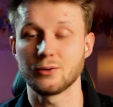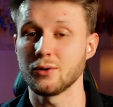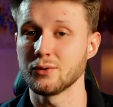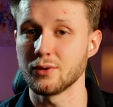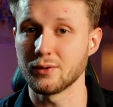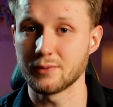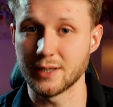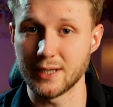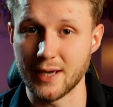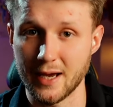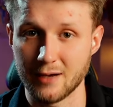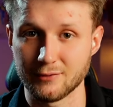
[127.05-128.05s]
If you don't
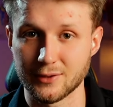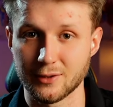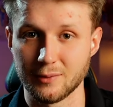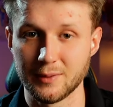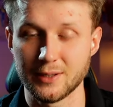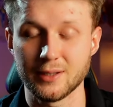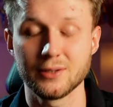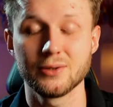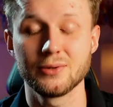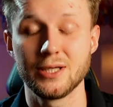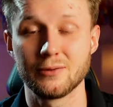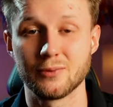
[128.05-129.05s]
already have a
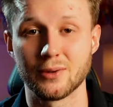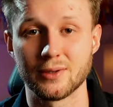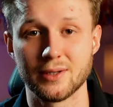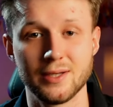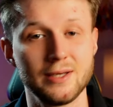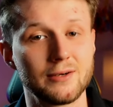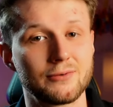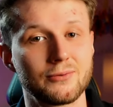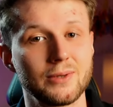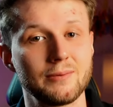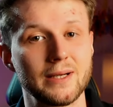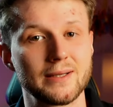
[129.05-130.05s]
topic, you need one. Here are
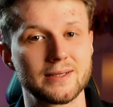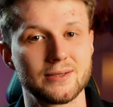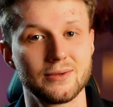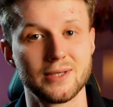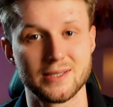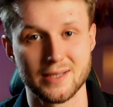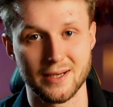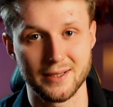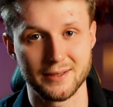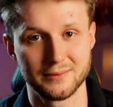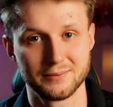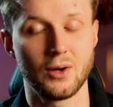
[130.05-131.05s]
3 ways to
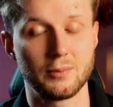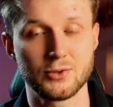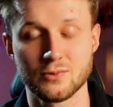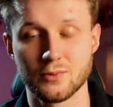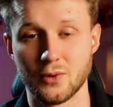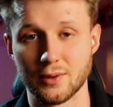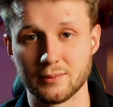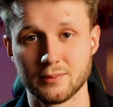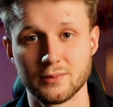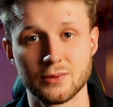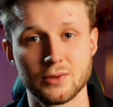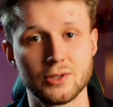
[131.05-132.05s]
decide. Option 1.
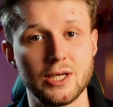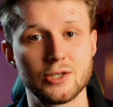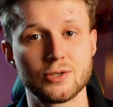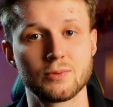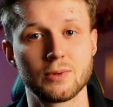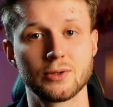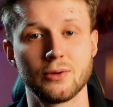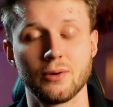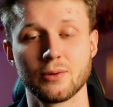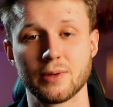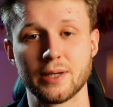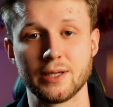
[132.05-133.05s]
Teach what you
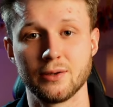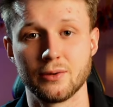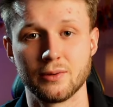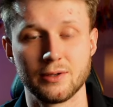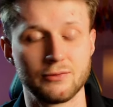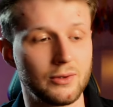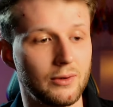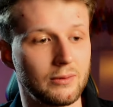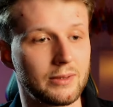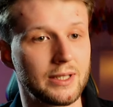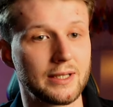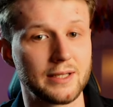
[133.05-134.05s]
already know. If you're
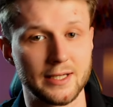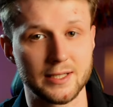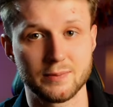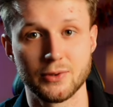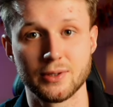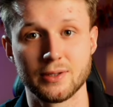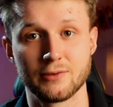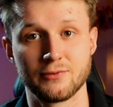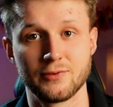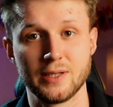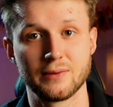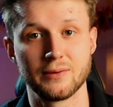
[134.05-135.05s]
already an expert in
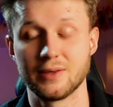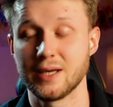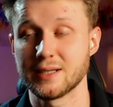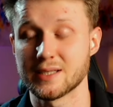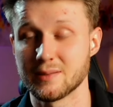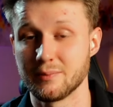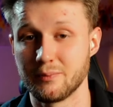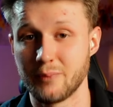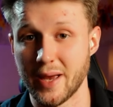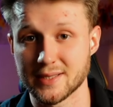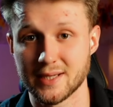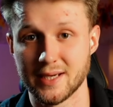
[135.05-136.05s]
a field, that is the
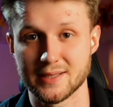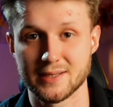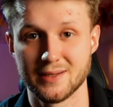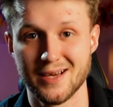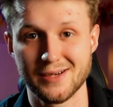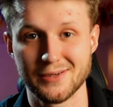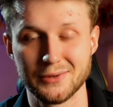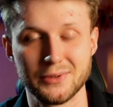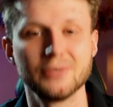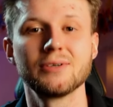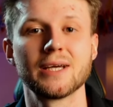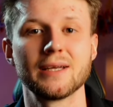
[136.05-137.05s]
best case
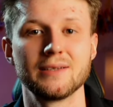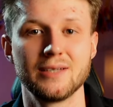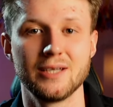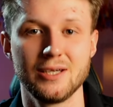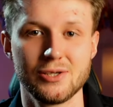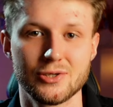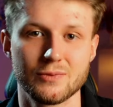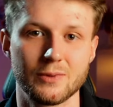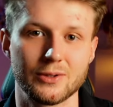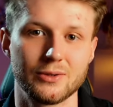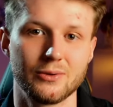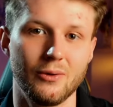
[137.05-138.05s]
scenario. You can
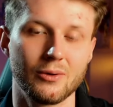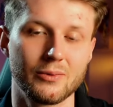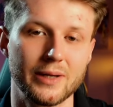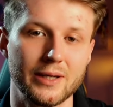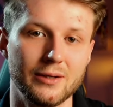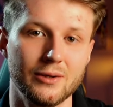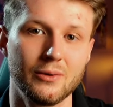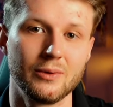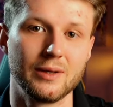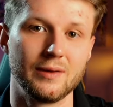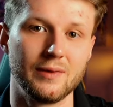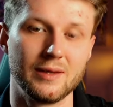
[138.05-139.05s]
teach what you already
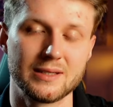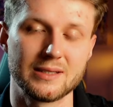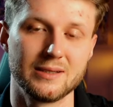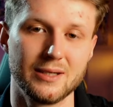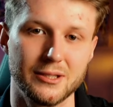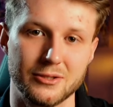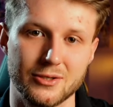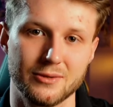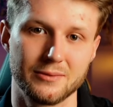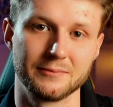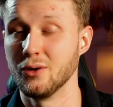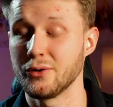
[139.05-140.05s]
know in this
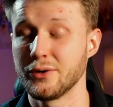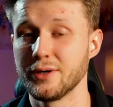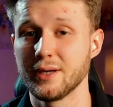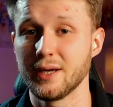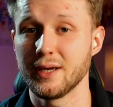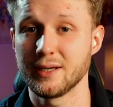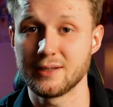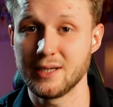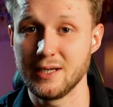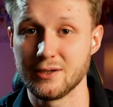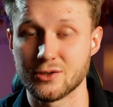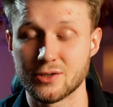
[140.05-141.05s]
niche. Learn and
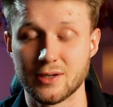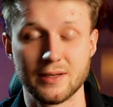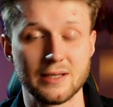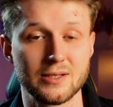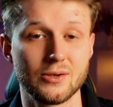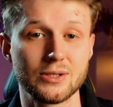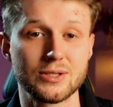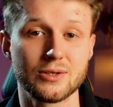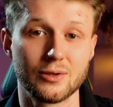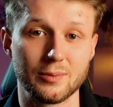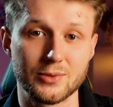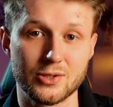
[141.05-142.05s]
teach. That's
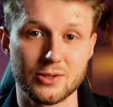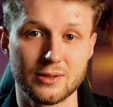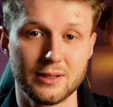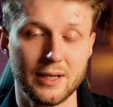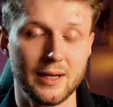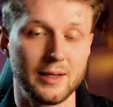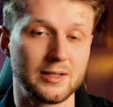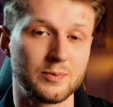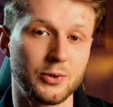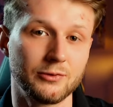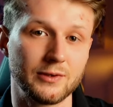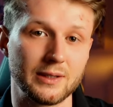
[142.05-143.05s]
also an option. It's
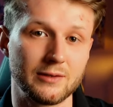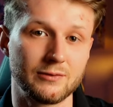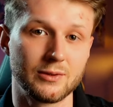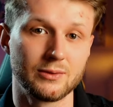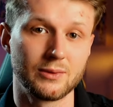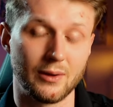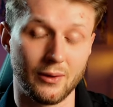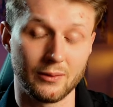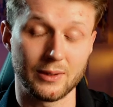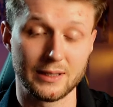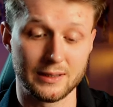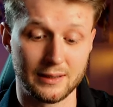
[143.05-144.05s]
perfect if you
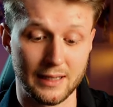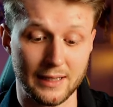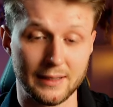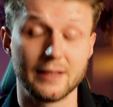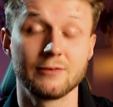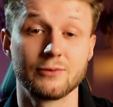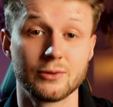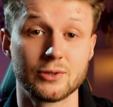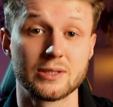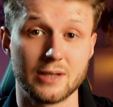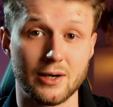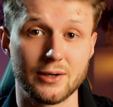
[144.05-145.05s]
already, if you
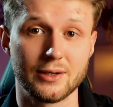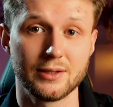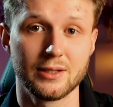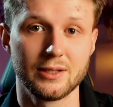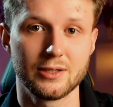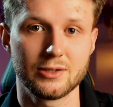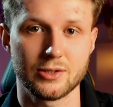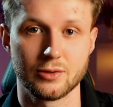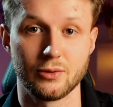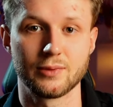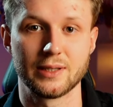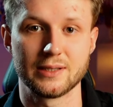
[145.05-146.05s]
start in a niche
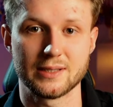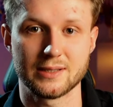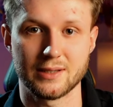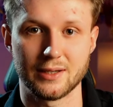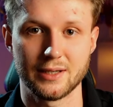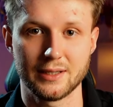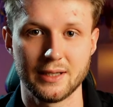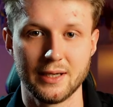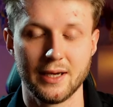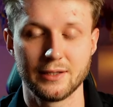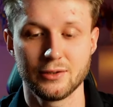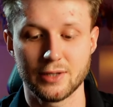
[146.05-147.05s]
and already started,
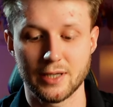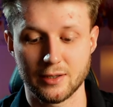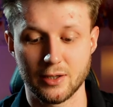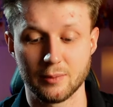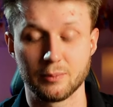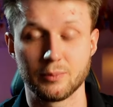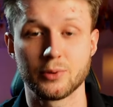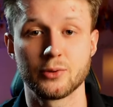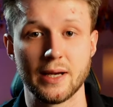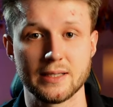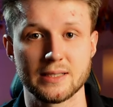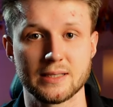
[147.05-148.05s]
and you can
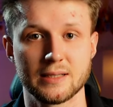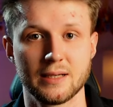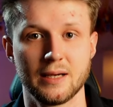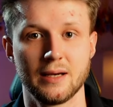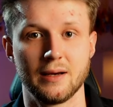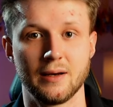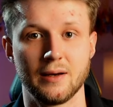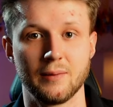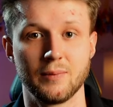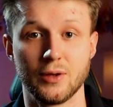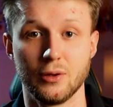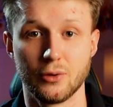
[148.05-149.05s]
compress
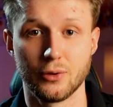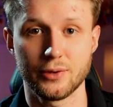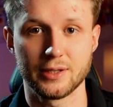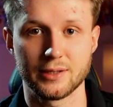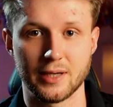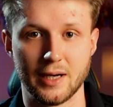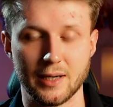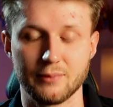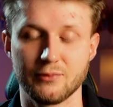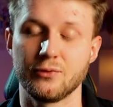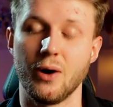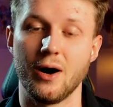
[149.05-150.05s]
the learning
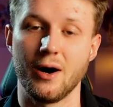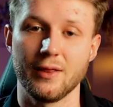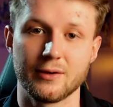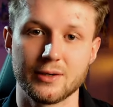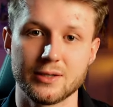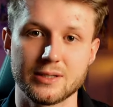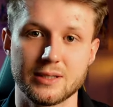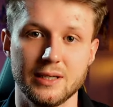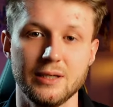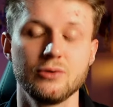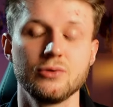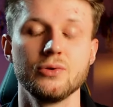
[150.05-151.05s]
time for others
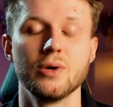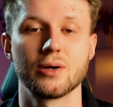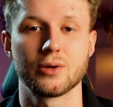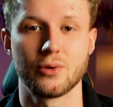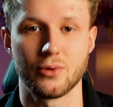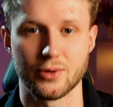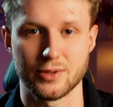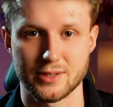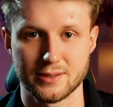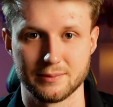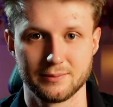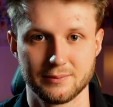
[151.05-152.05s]
into a
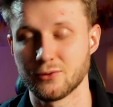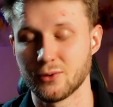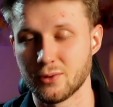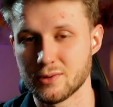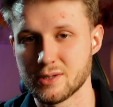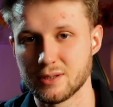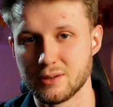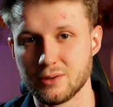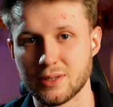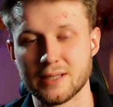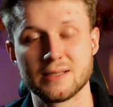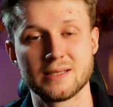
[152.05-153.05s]
course. And of course,
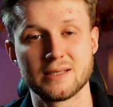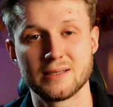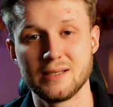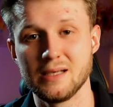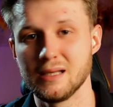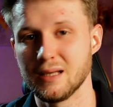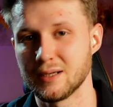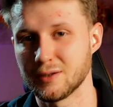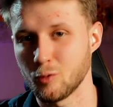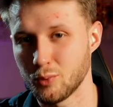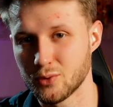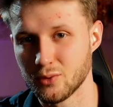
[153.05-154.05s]
you can steal
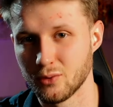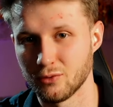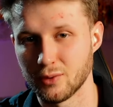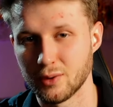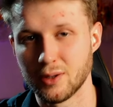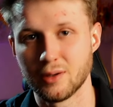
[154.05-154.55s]
and improve.